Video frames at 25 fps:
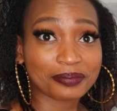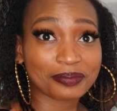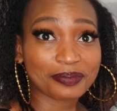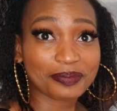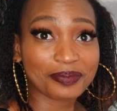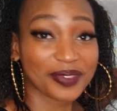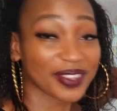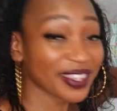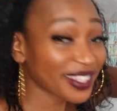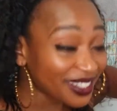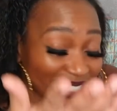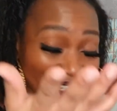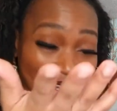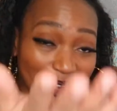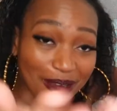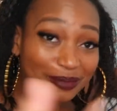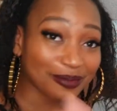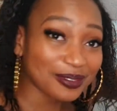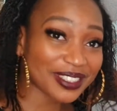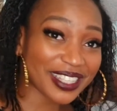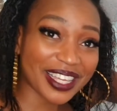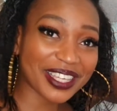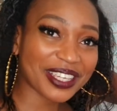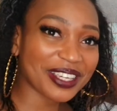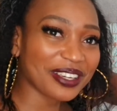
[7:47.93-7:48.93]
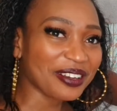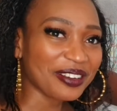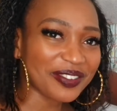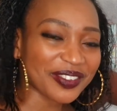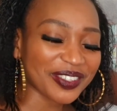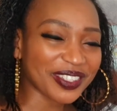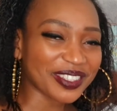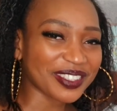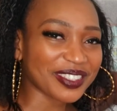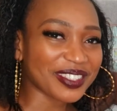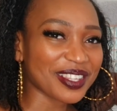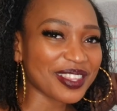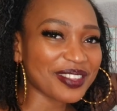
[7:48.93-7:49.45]
the tubs that you have
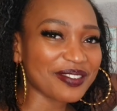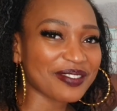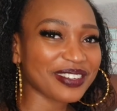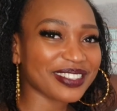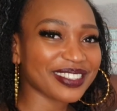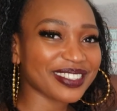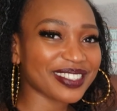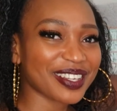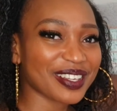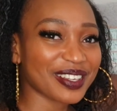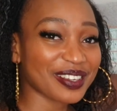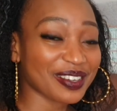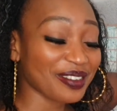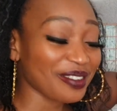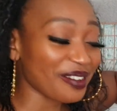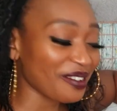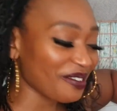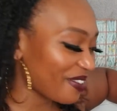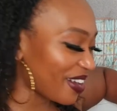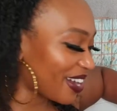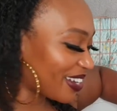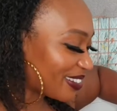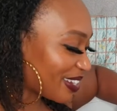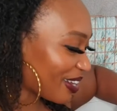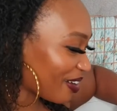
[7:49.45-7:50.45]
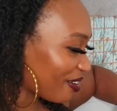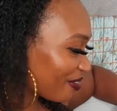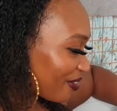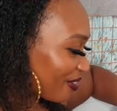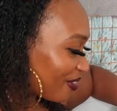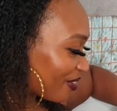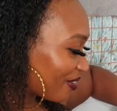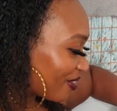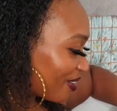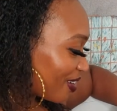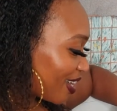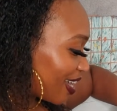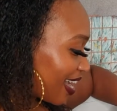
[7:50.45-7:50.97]
used and the ones that you have found
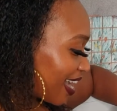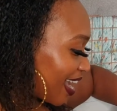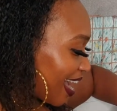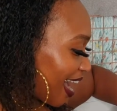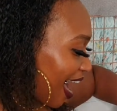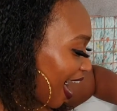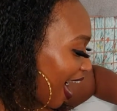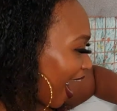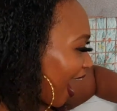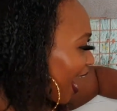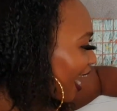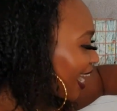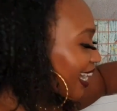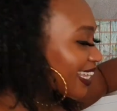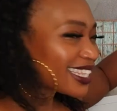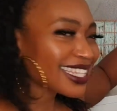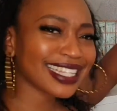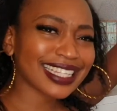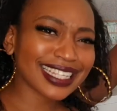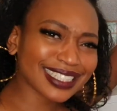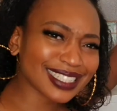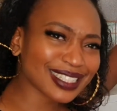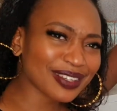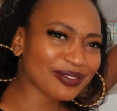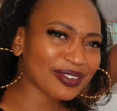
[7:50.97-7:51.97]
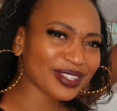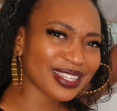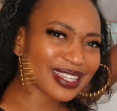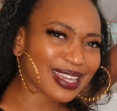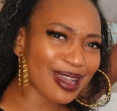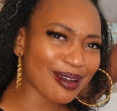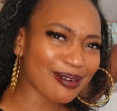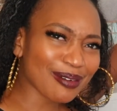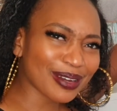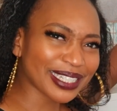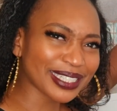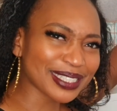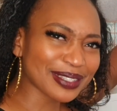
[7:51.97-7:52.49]
helpful. I think that's everything I
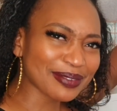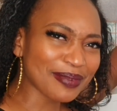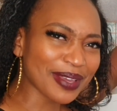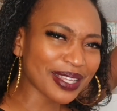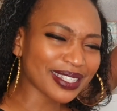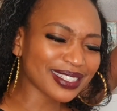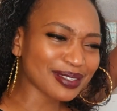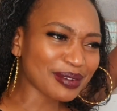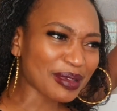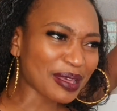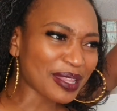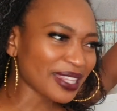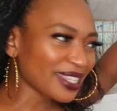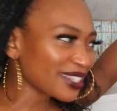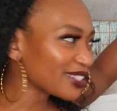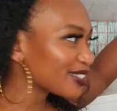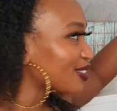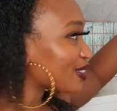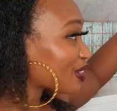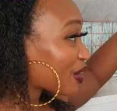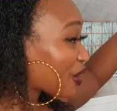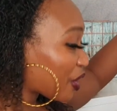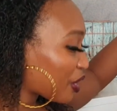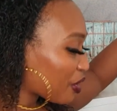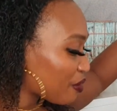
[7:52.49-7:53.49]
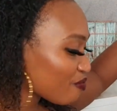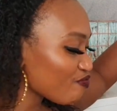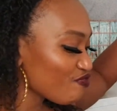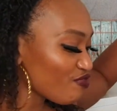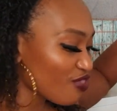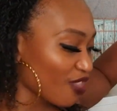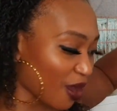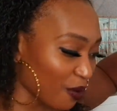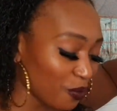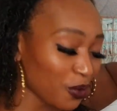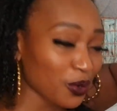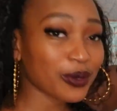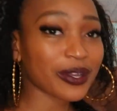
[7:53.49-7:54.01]
wanted to mention about this, so I
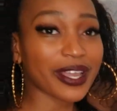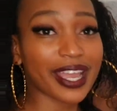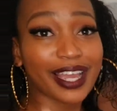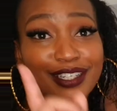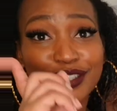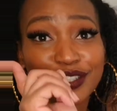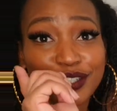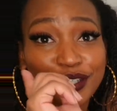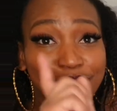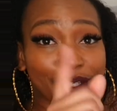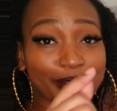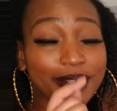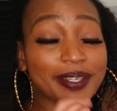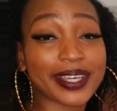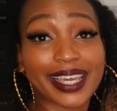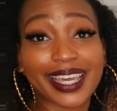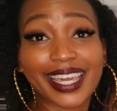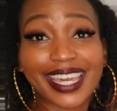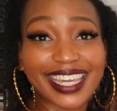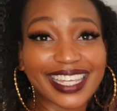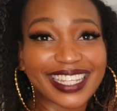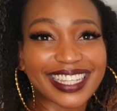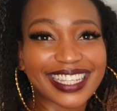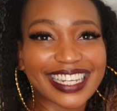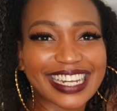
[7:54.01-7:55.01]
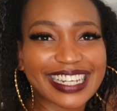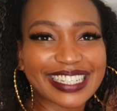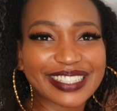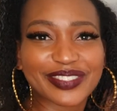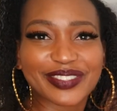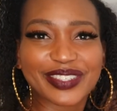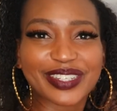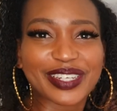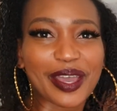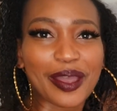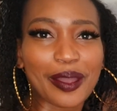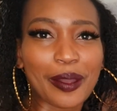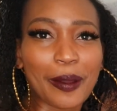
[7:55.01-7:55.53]
will catch you in the next
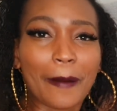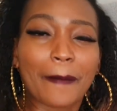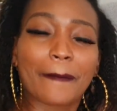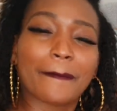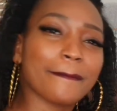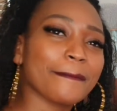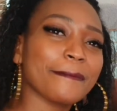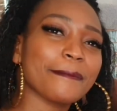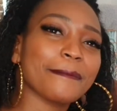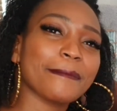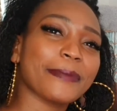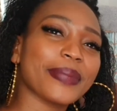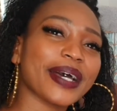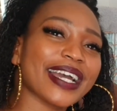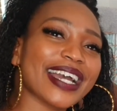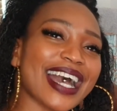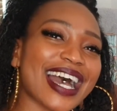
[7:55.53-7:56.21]
video. Bye